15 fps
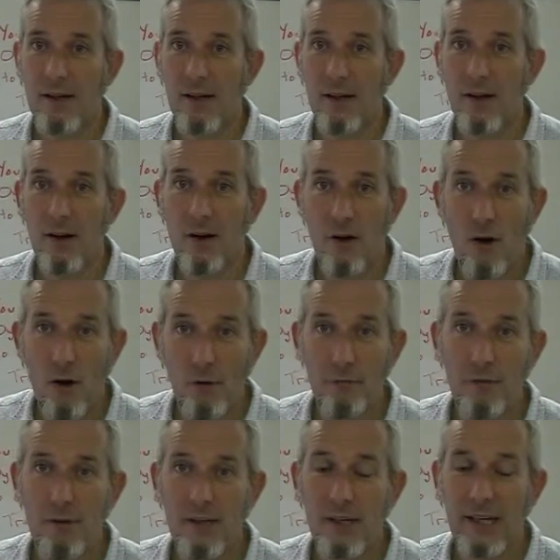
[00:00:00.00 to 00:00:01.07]
Uh,
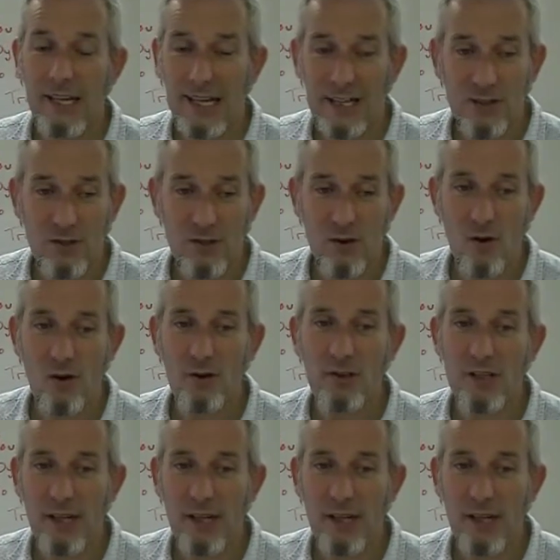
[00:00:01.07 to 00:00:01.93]
often it's not